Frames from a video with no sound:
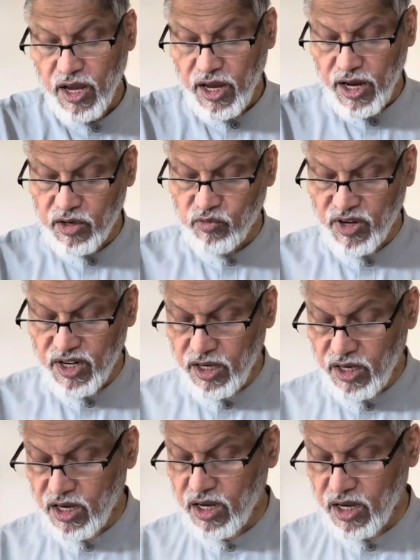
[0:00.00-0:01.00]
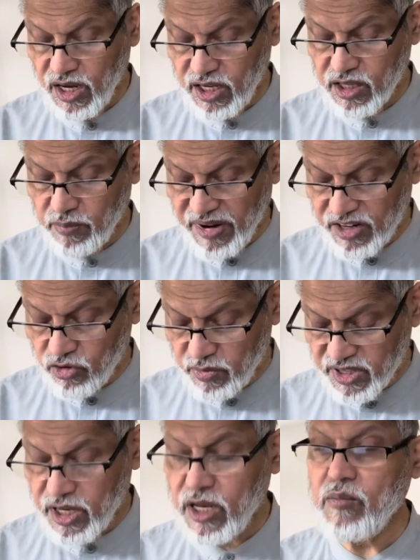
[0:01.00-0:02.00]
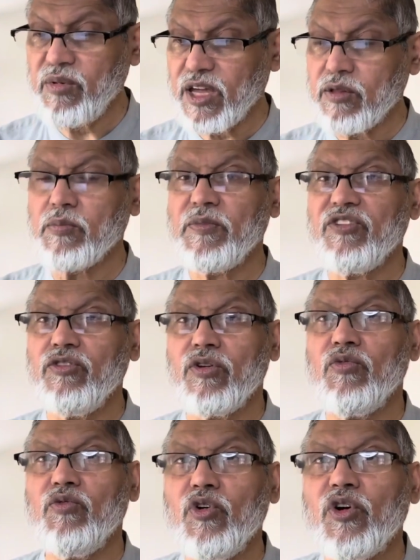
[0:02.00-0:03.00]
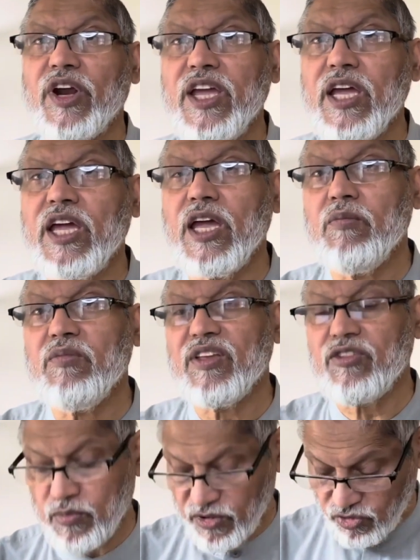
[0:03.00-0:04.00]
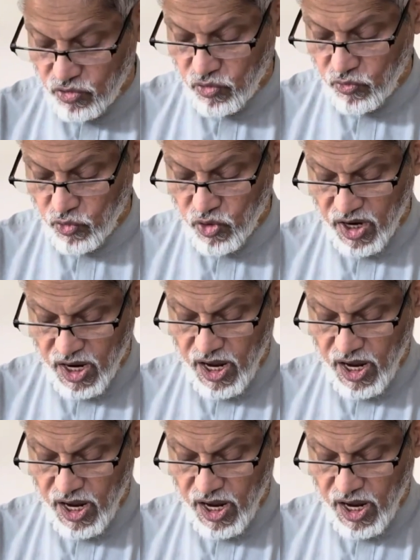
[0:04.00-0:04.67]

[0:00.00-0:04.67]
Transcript: And when uh, in the Battle of Badr, he became the prisoner of war. He came as a prisoner of of war.